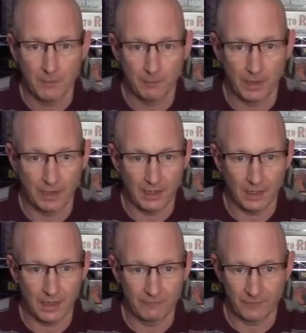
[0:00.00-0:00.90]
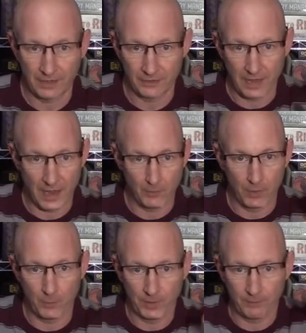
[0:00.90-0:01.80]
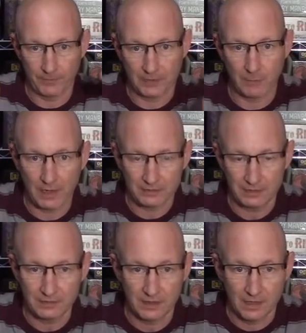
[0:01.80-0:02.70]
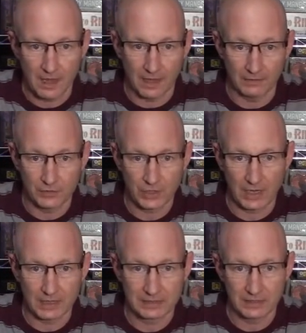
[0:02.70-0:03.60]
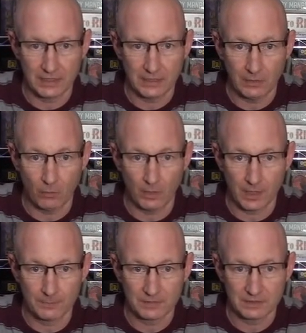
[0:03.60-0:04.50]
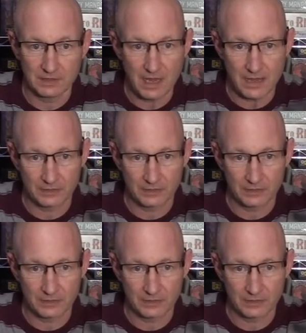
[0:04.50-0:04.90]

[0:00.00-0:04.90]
But I figured I would open up these boxes and let you guys see what comes inside.